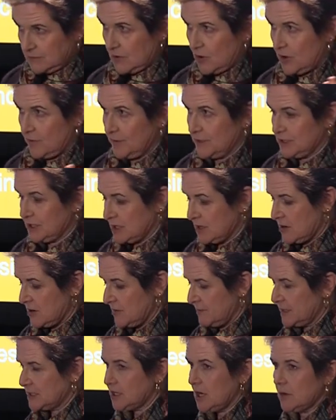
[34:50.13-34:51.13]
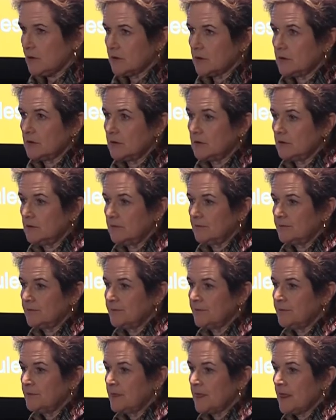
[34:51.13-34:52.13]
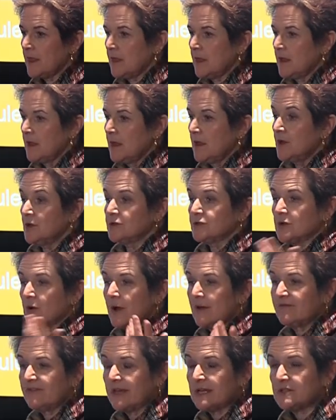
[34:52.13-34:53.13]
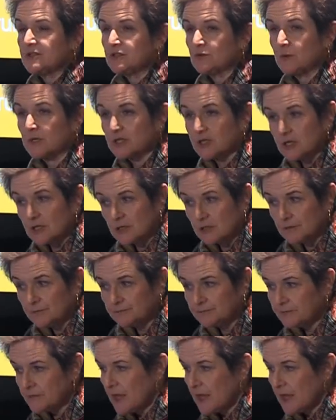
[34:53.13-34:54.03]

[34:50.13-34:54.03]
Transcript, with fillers: Garbage in, garbage out. So I'm Val Swisher.